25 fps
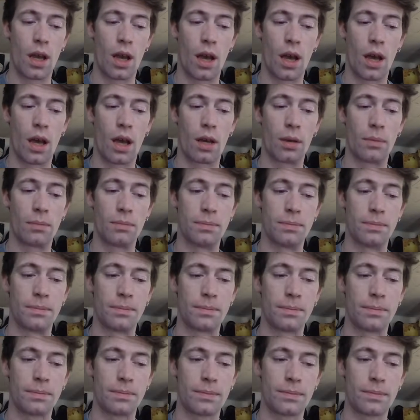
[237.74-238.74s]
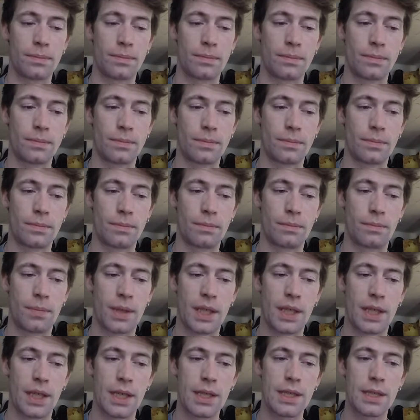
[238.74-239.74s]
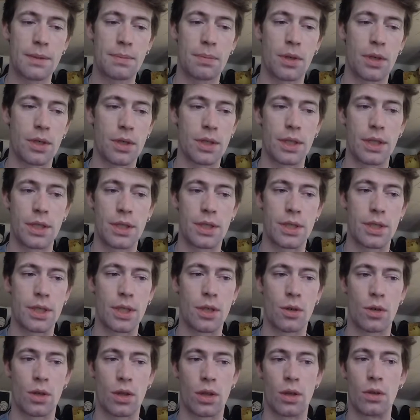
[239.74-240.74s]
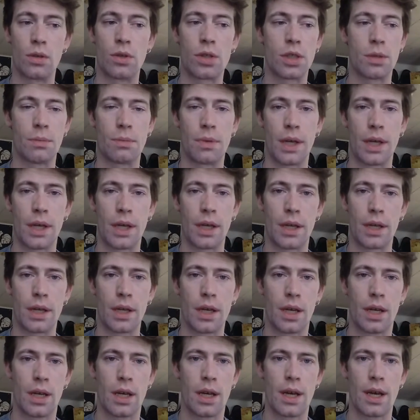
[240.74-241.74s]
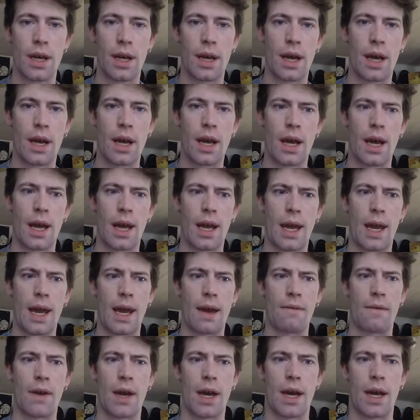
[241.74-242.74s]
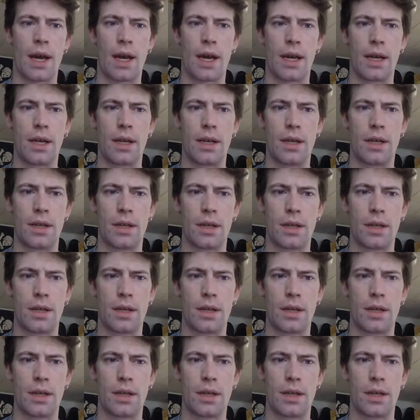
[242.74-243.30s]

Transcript: um, because this person is so close to me, I have had